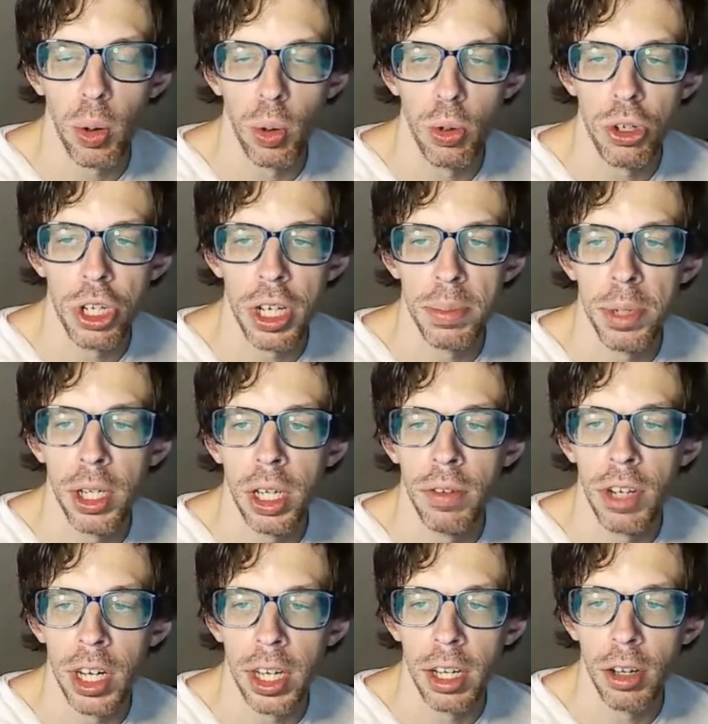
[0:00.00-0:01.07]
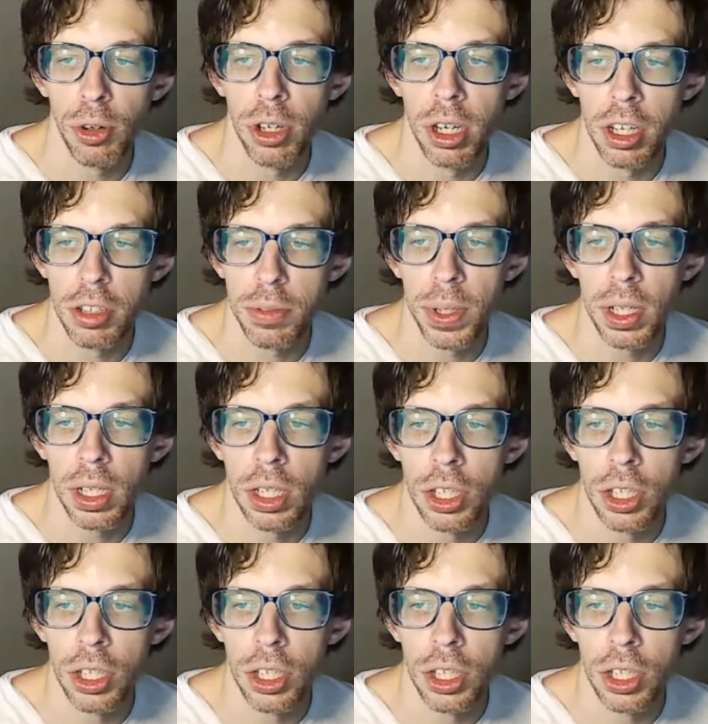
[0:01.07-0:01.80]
who she believed had killed her husband.